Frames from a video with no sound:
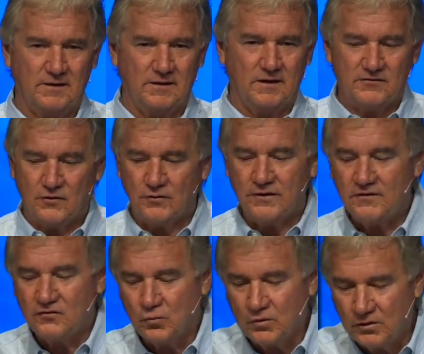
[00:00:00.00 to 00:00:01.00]
And so,
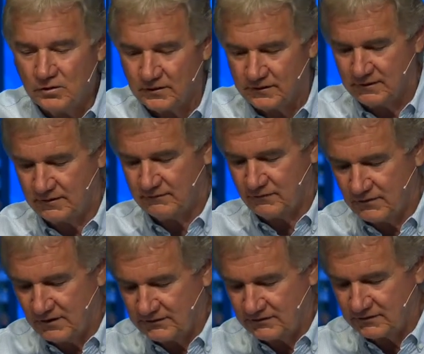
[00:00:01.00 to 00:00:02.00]
this word for
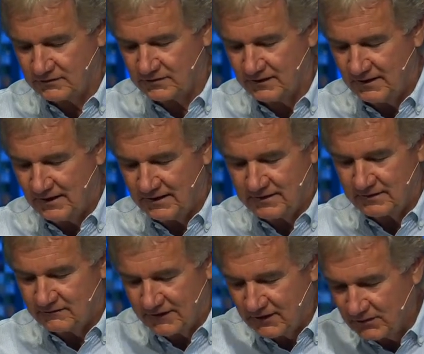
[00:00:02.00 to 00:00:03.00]
us is I think
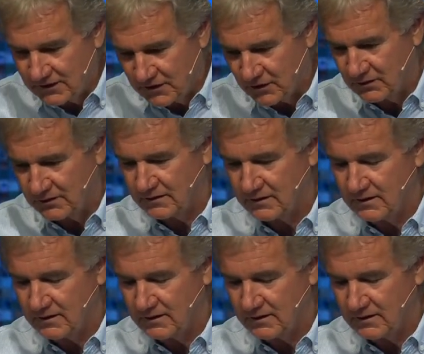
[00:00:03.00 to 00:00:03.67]
very current,